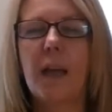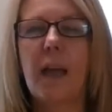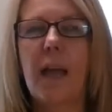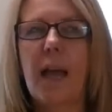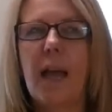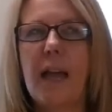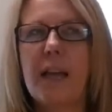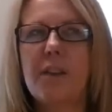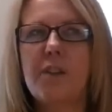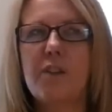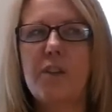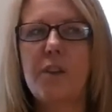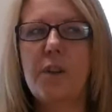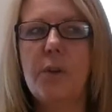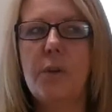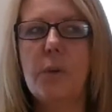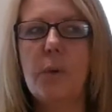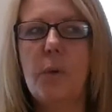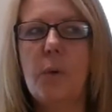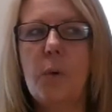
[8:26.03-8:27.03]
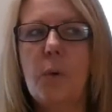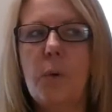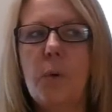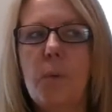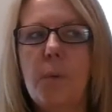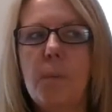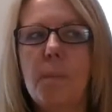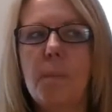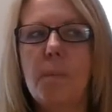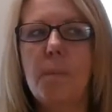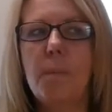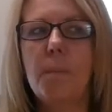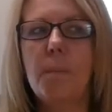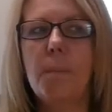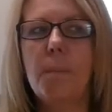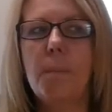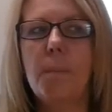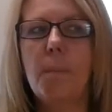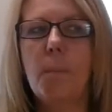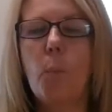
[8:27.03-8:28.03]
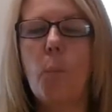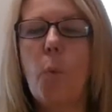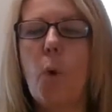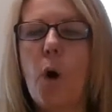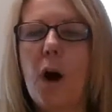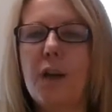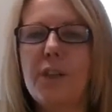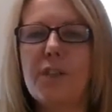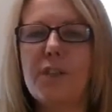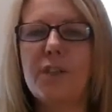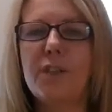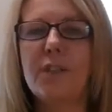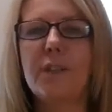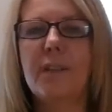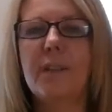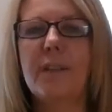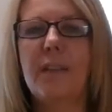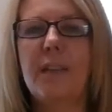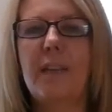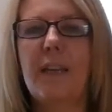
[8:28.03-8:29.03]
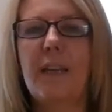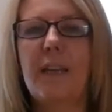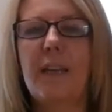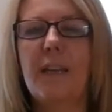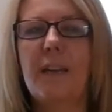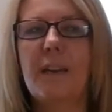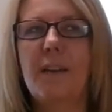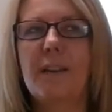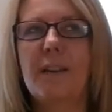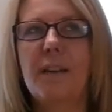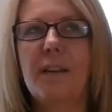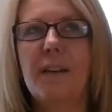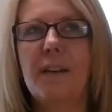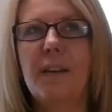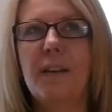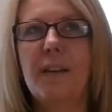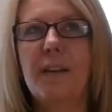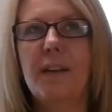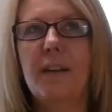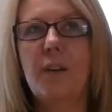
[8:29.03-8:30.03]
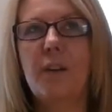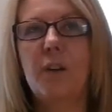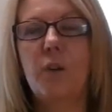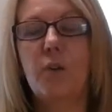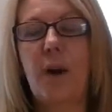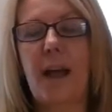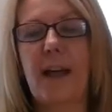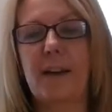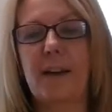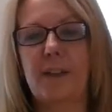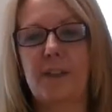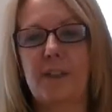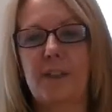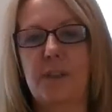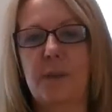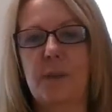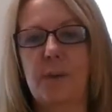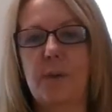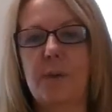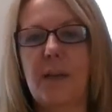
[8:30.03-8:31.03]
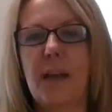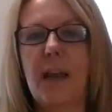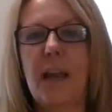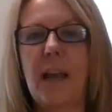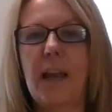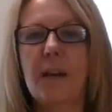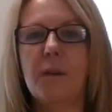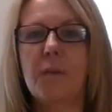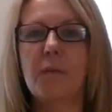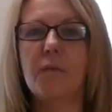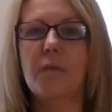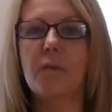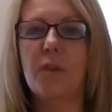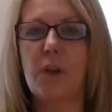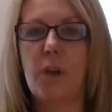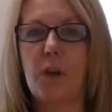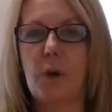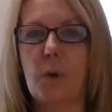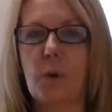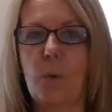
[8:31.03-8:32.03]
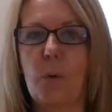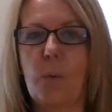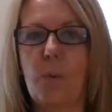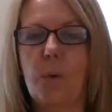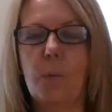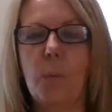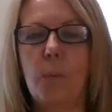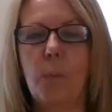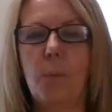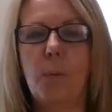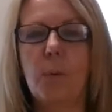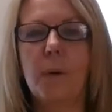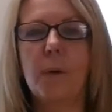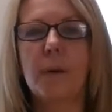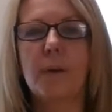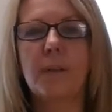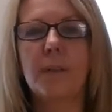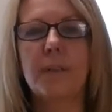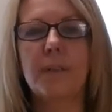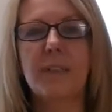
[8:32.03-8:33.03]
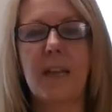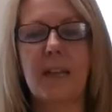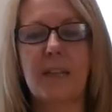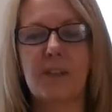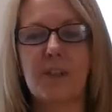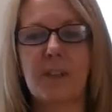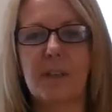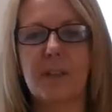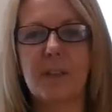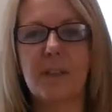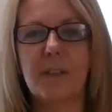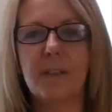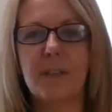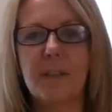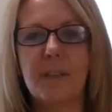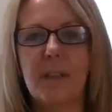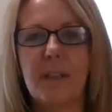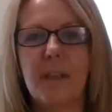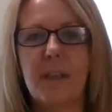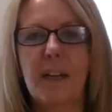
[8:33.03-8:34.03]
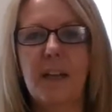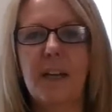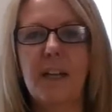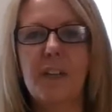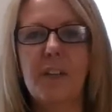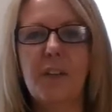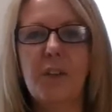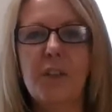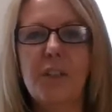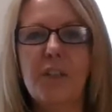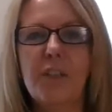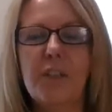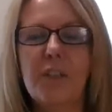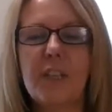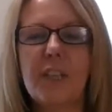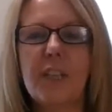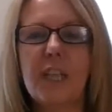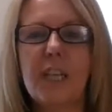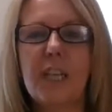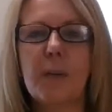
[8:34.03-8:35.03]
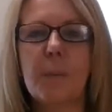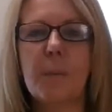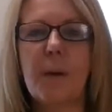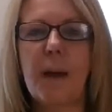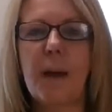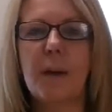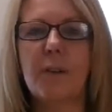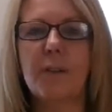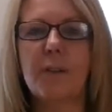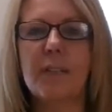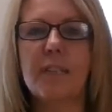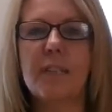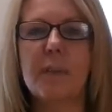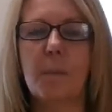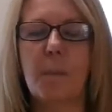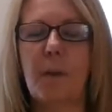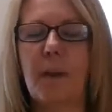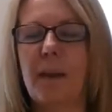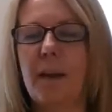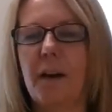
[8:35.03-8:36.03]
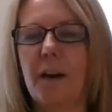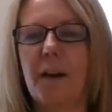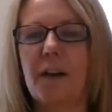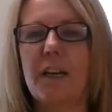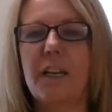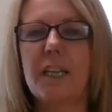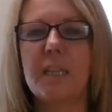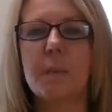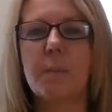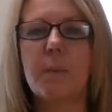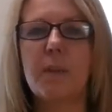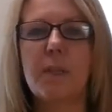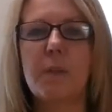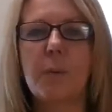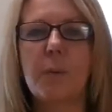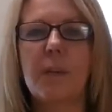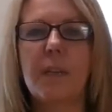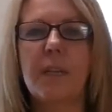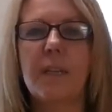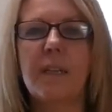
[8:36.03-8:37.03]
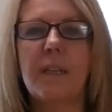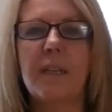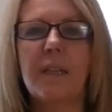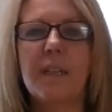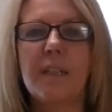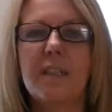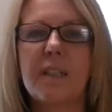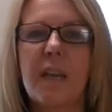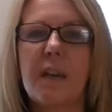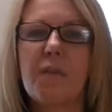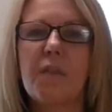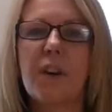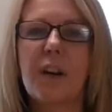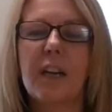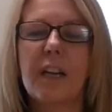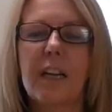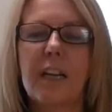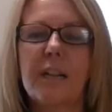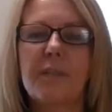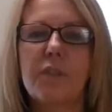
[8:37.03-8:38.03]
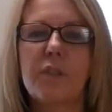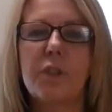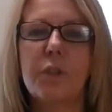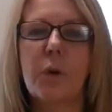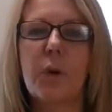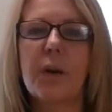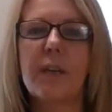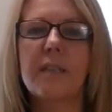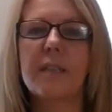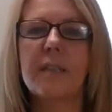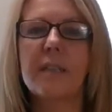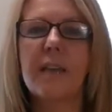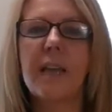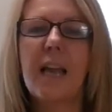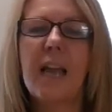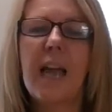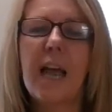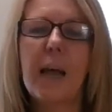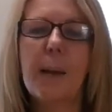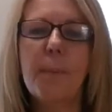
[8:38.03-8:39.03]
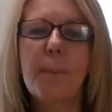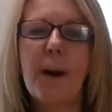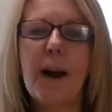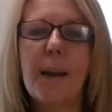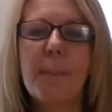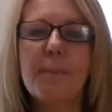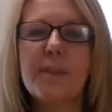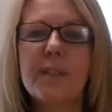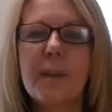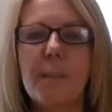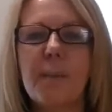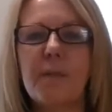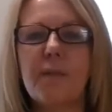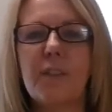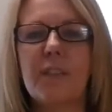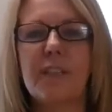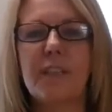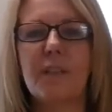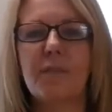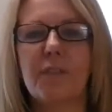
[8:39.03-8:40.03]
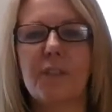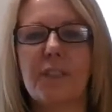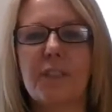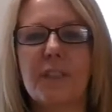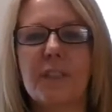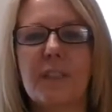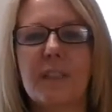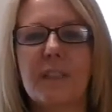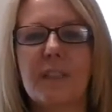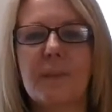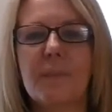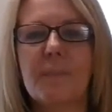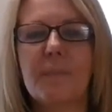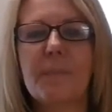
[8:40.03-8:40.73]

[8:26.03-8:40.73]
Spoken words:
As you watch the gratitude and flow sessions, I encourage you to think about the similarities between savoring life's joys and perhaps some of the differences.